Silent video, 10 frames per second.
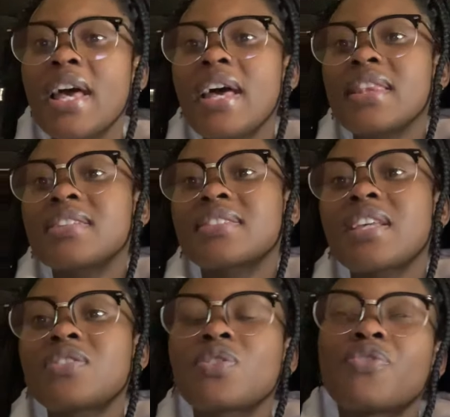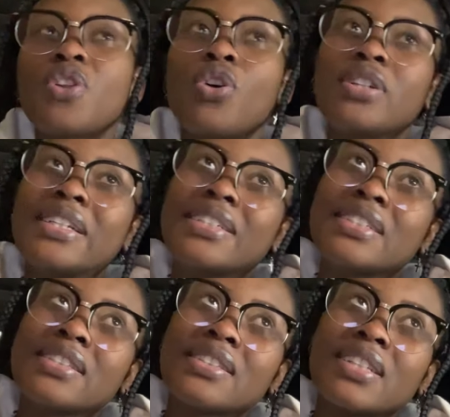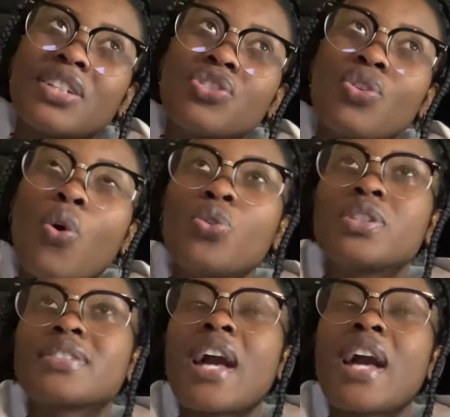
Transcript: the sense of loneliness, and you always